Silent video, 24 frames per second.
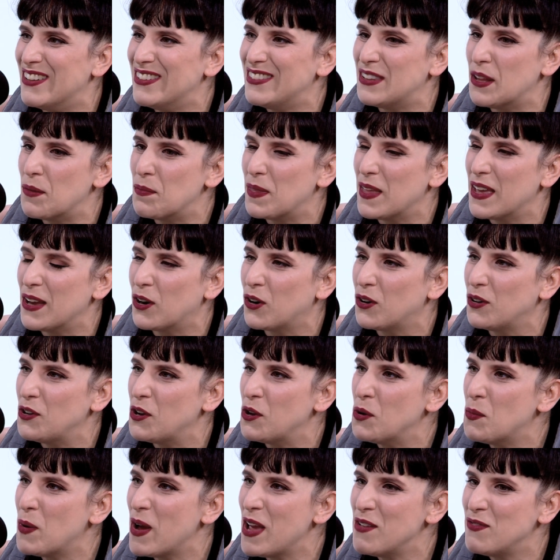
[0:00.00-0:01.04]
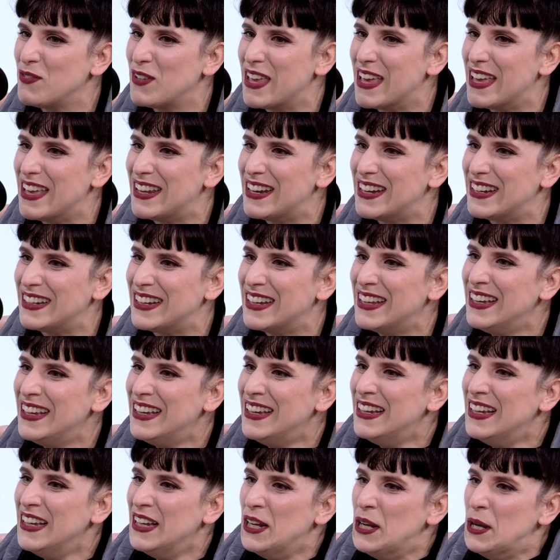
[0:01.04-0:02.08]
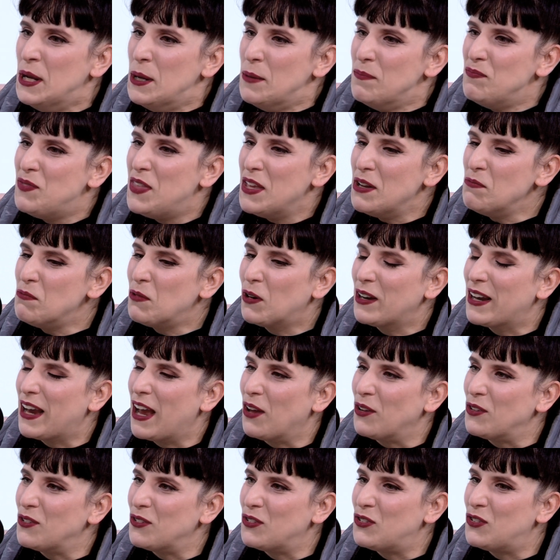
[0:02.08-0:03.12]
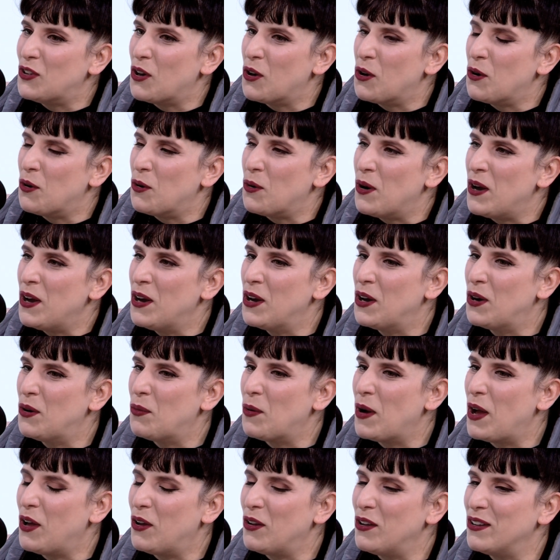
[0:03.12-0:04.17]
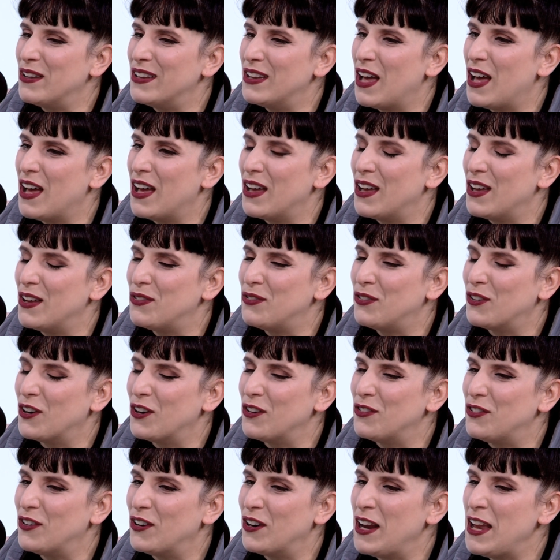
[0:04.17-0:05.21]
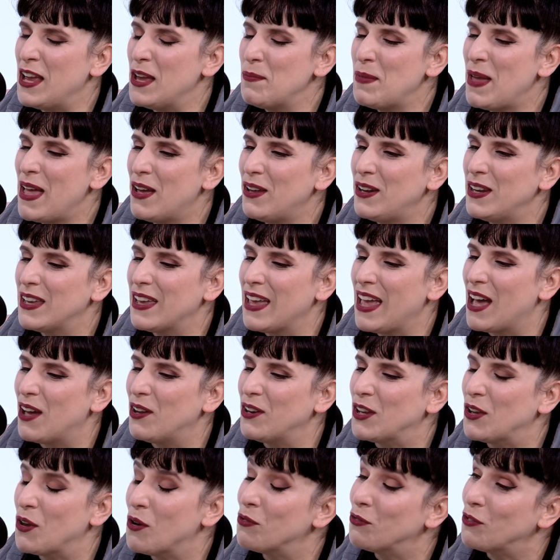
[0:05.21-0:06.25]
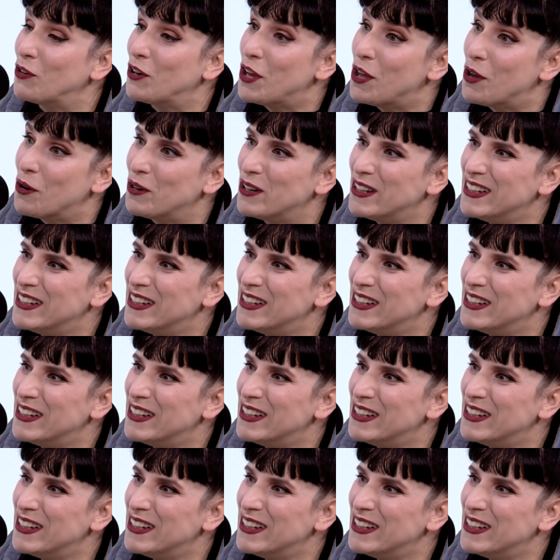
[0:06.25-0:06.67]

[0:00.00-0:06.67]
something, or new wave kid, and didn't work out so well for him. How'd it go for you?